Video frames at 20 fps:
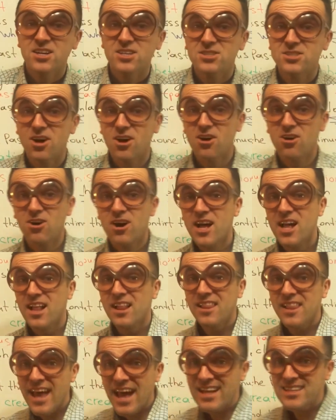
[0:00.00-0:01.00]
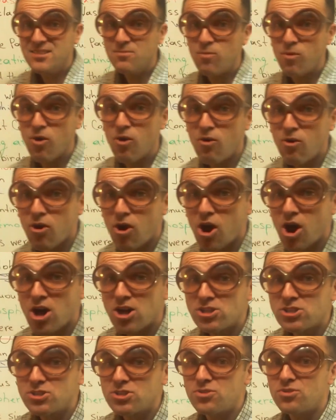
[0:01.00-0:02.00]
so let's move
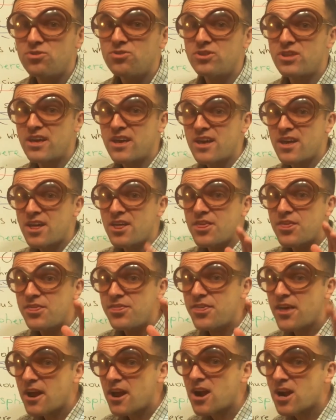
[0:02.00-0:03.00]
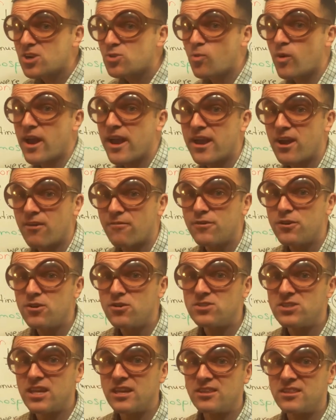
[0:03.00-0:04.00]
on to the third way of
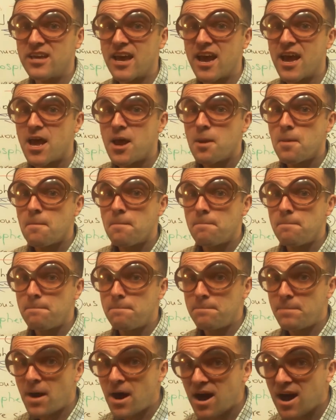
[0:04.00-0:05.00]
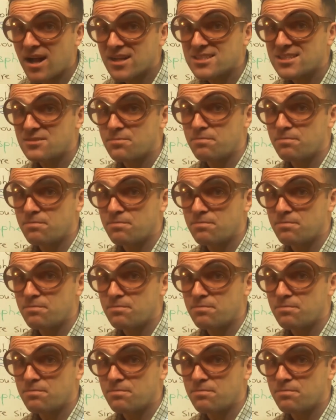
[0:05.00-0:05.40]
using the past